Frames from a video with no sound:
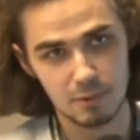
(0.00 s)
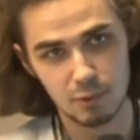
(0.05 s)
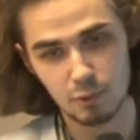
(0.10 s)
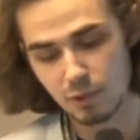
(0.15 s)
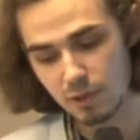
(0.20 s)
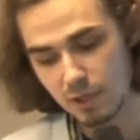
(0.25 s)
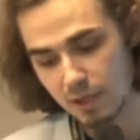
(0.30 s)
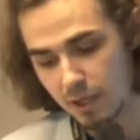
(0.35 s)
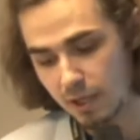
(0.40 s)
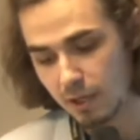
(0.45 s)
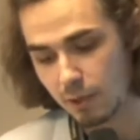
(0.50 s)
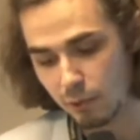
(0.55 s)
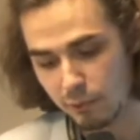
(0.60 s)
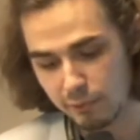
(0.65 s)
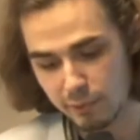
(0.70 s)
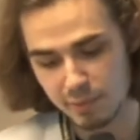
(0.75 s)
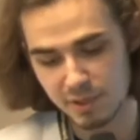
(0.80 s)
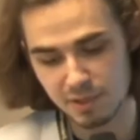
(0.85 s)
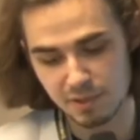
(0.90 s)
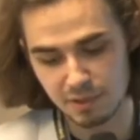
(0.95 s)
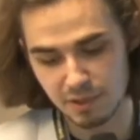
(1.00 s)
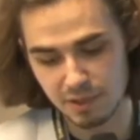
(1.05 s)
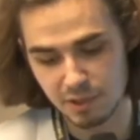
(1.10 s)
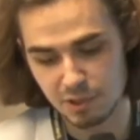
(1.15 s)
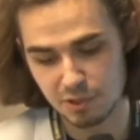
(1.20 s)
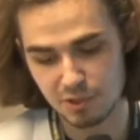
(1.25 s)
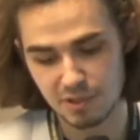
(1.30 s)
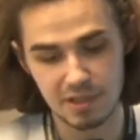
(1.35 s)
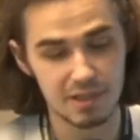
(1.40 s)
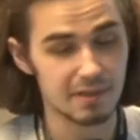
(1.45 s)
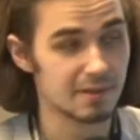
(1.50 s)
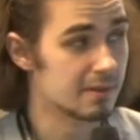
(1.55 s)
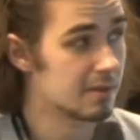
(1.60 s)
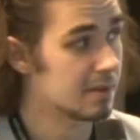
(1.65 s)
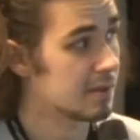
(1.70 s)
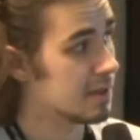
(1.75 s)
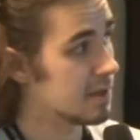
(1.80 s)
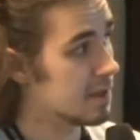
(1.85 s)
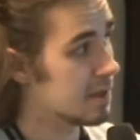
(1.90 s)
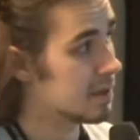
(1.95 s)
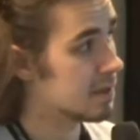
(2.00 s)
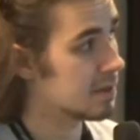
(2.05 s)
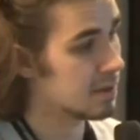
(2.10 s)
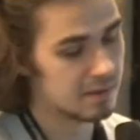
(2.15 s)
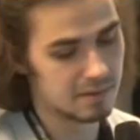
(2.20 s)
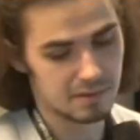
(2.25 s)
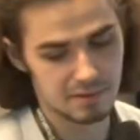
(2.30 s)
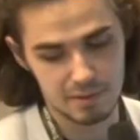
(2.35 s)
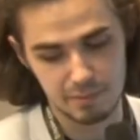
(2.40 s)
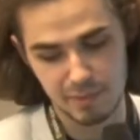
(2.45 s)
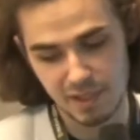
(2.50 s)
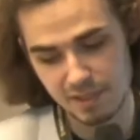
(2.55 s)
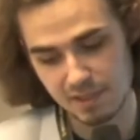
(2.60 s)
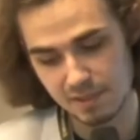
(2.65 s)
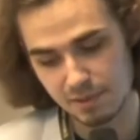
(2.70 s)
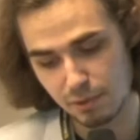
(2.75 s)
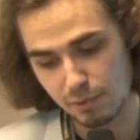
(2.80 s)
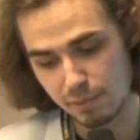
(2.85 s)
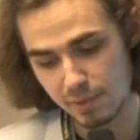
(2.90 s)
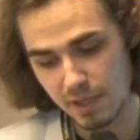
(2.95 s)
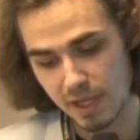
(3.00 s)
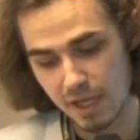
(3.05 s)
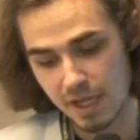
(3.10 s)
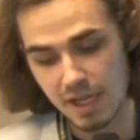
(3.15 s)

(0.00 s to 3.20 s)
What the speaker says: are overbidding each other at the bus stop.